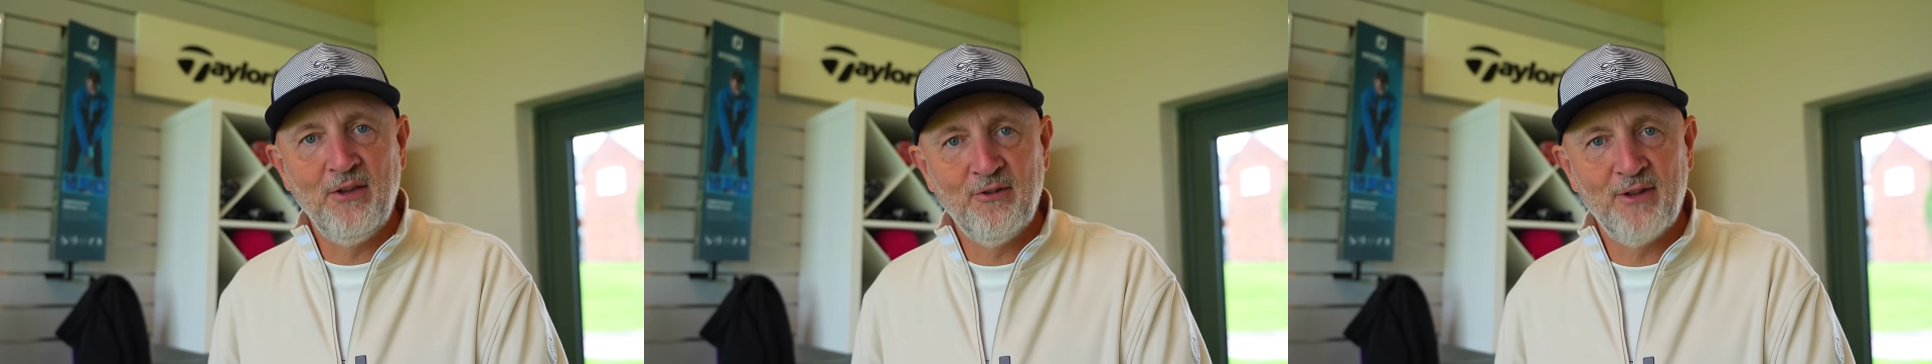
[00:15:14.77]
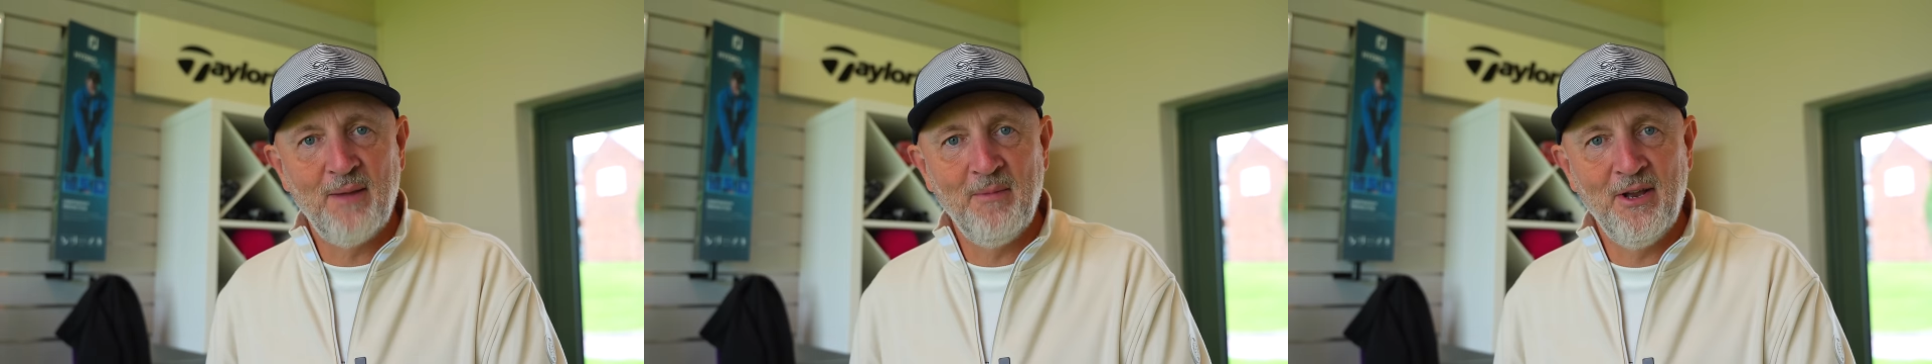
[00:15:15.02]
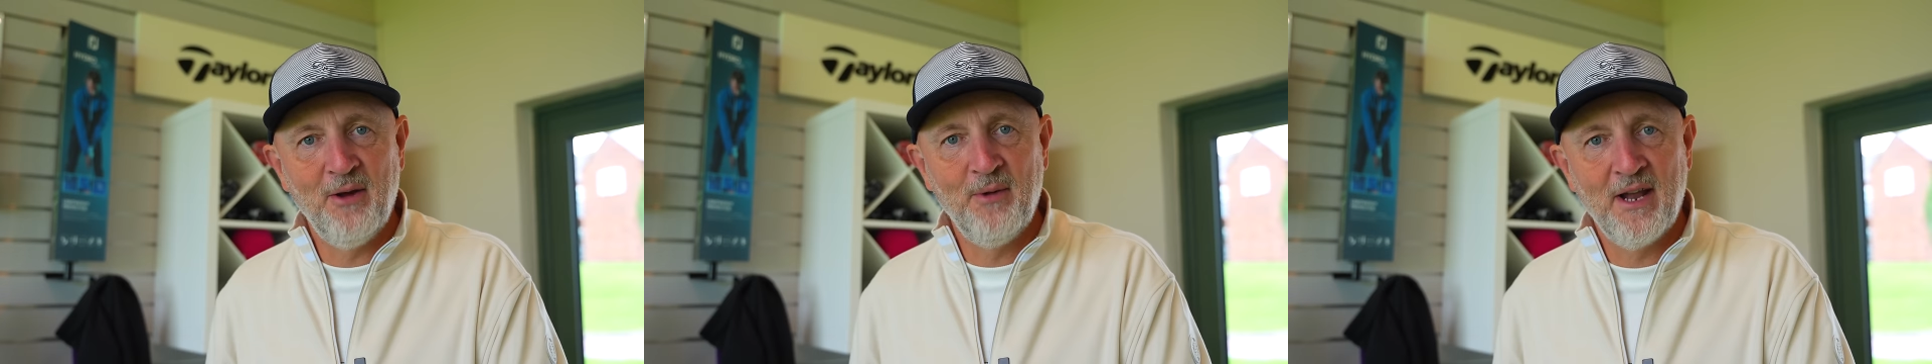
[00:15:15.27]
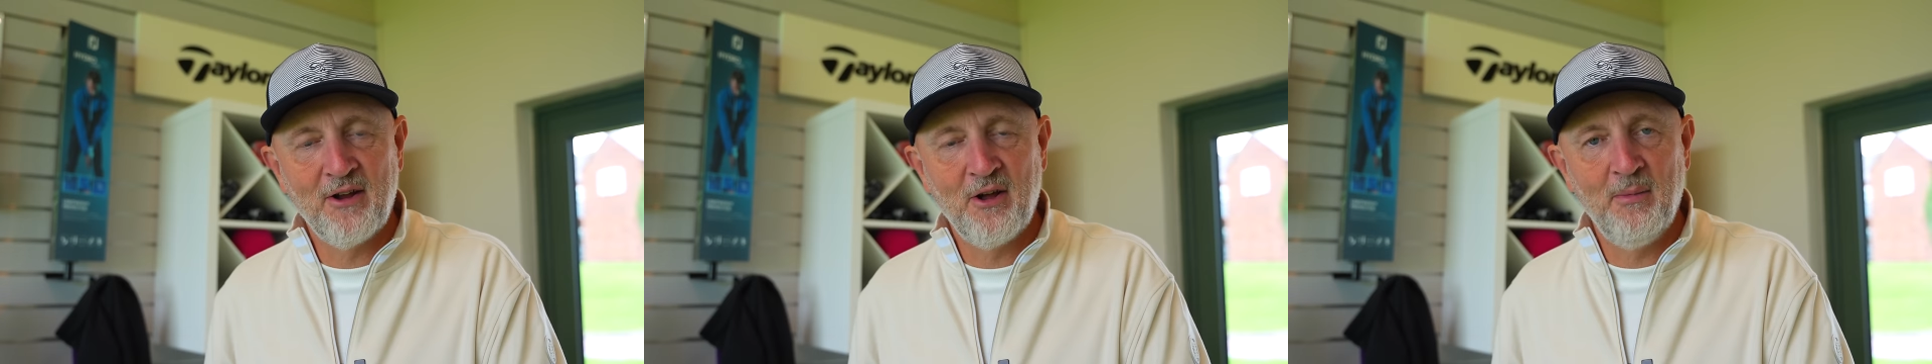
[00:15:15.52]
just let me know
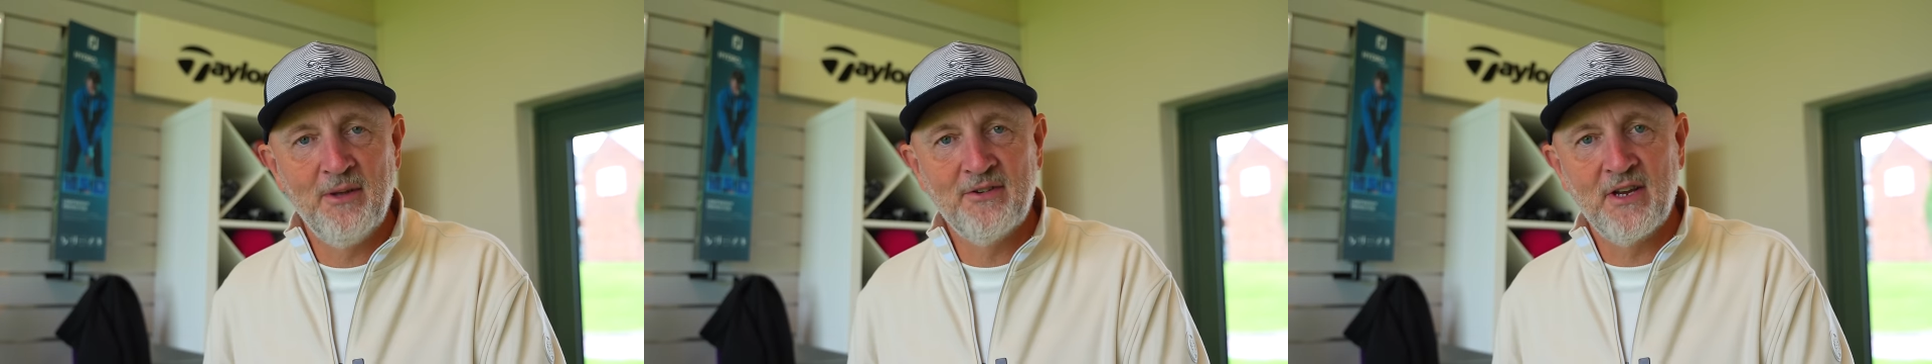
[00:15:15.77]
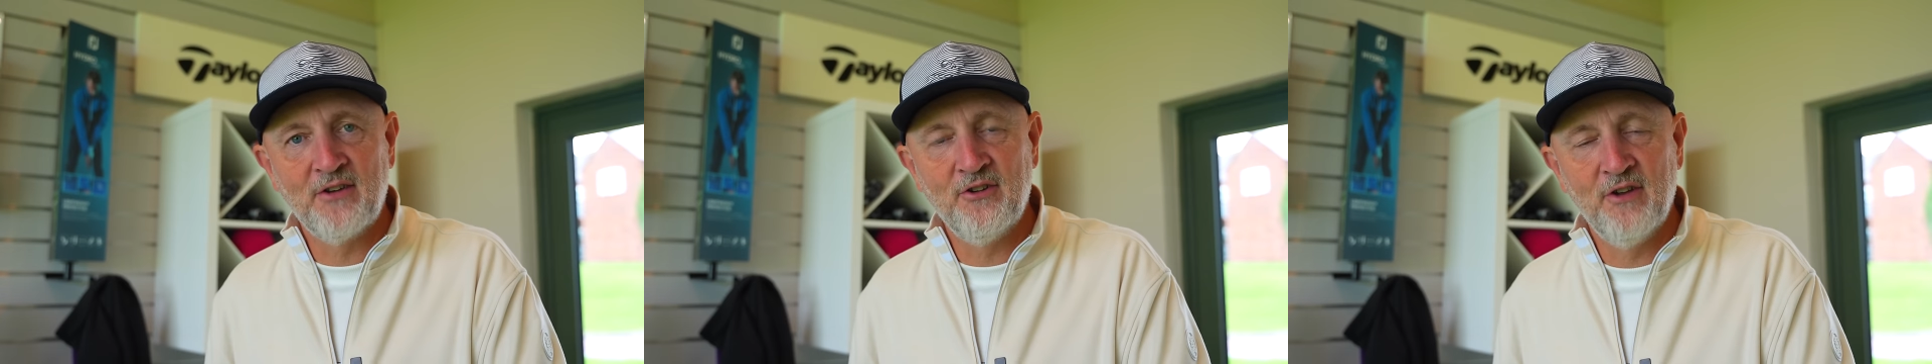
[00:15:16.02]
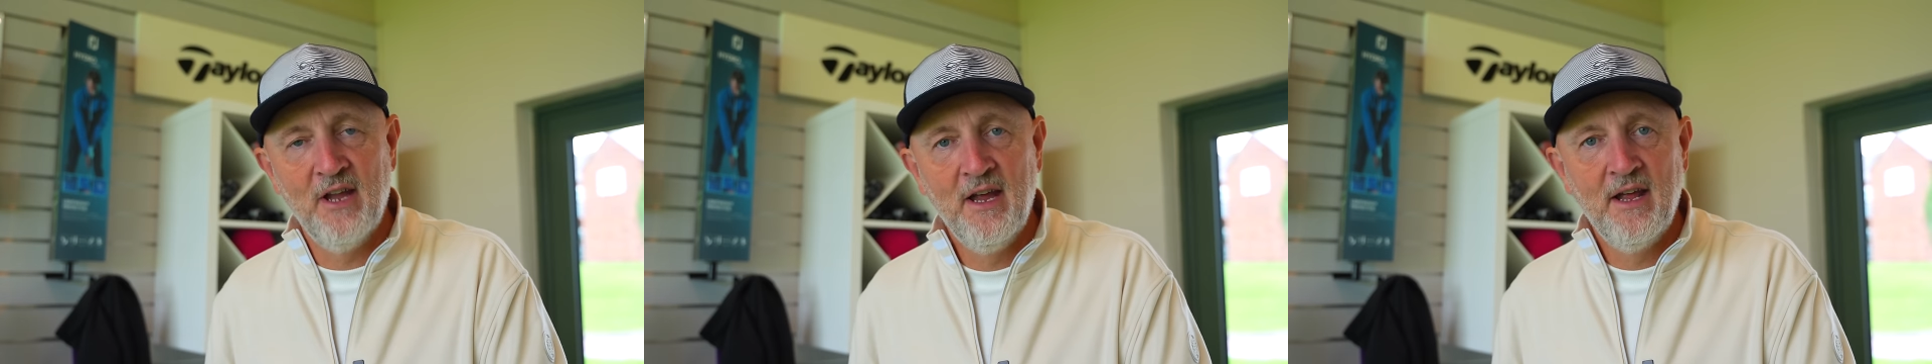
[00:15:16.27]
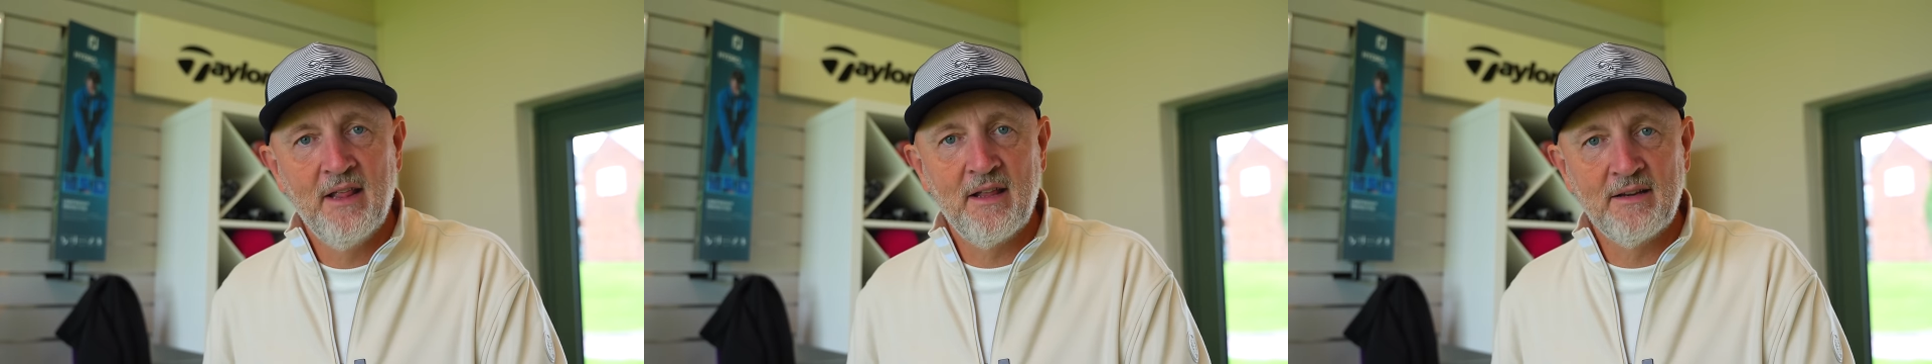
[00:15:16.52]
in that comment section.
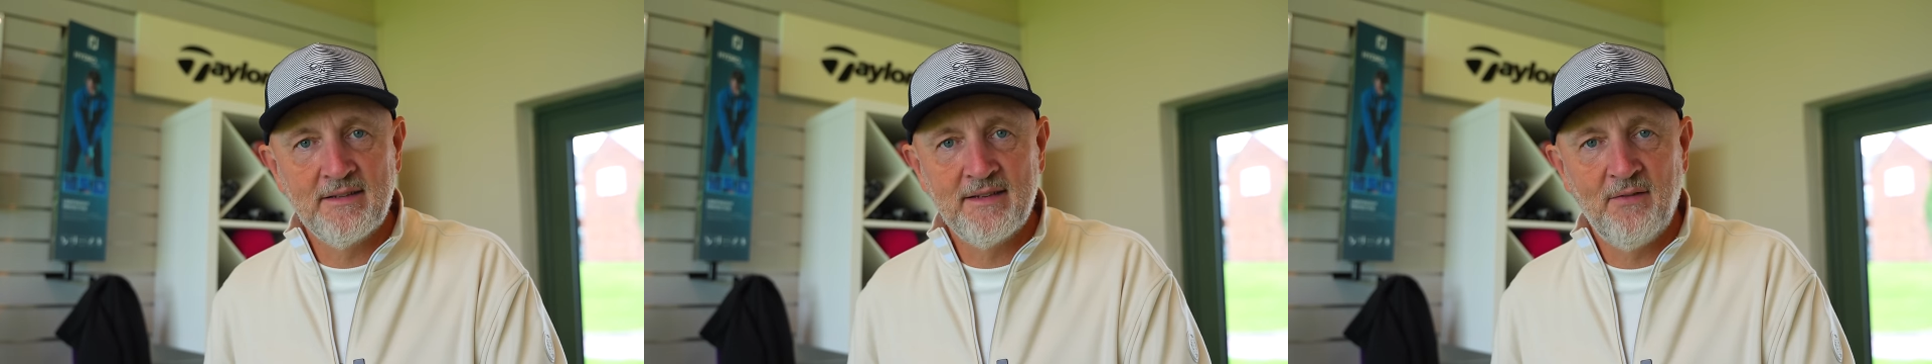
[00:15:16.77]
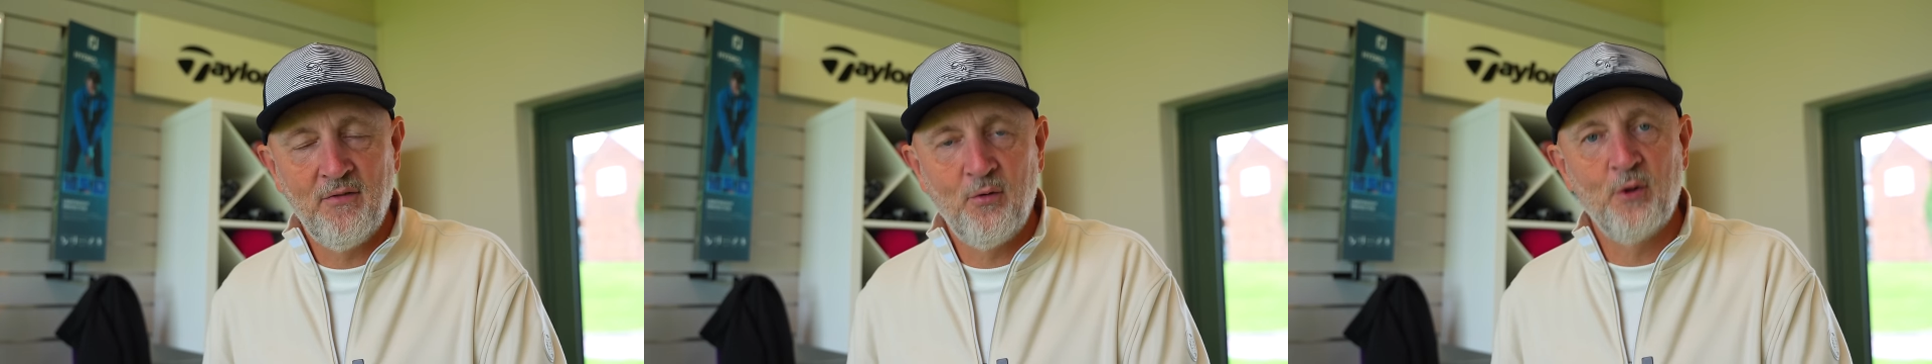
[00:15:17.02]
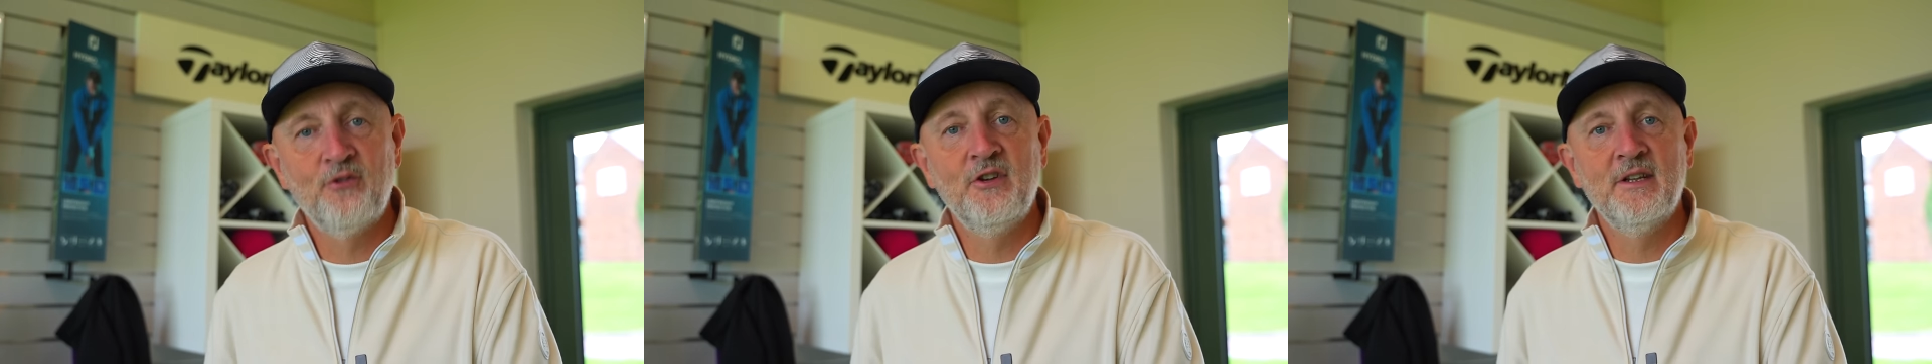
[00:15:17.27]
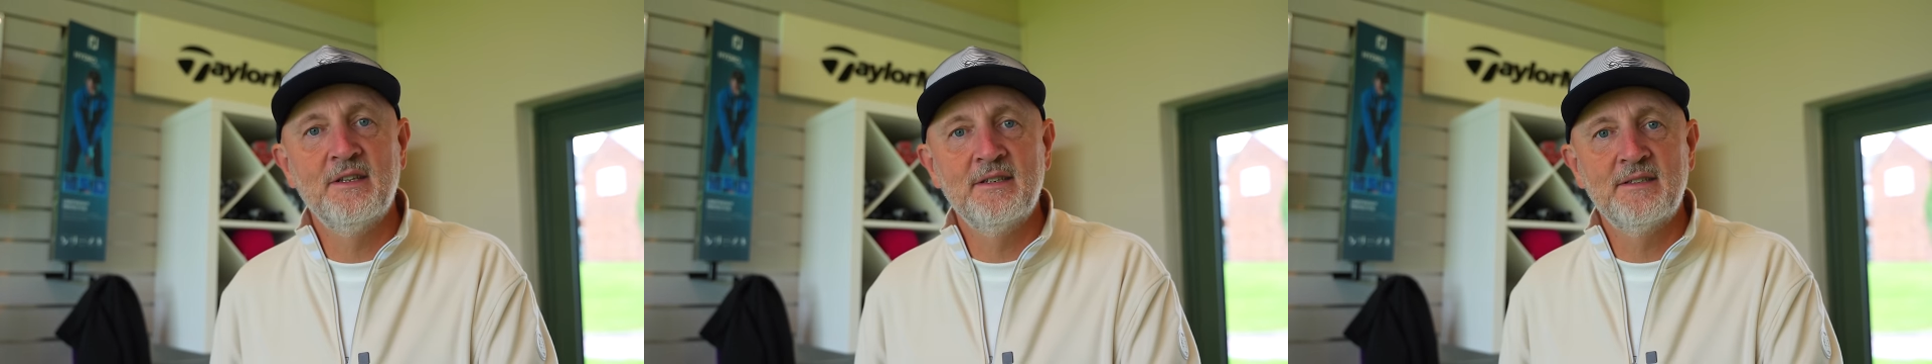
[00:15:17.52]
Thanks as ever for watching.